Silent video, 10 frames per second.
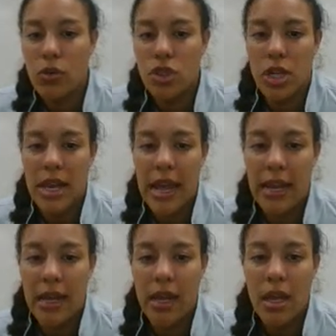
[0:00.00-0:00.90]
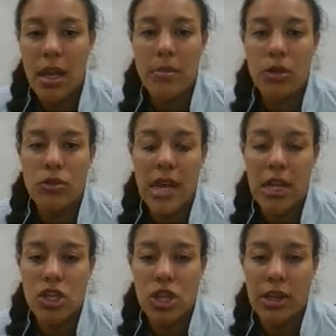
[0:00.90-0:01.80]
genetic
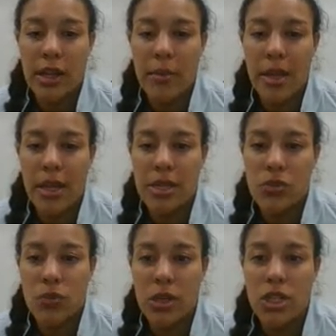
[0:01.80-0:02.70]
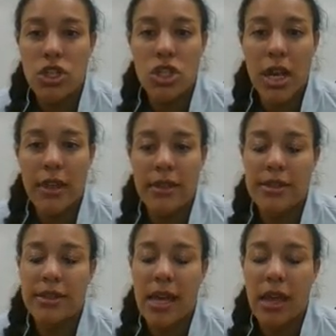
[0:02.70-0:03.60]
mutation limit is reached, and the
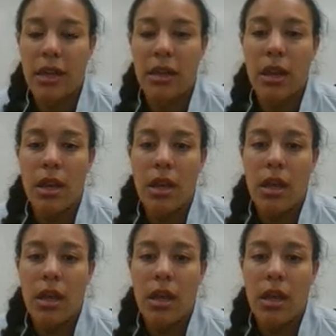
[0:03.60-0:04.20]
cell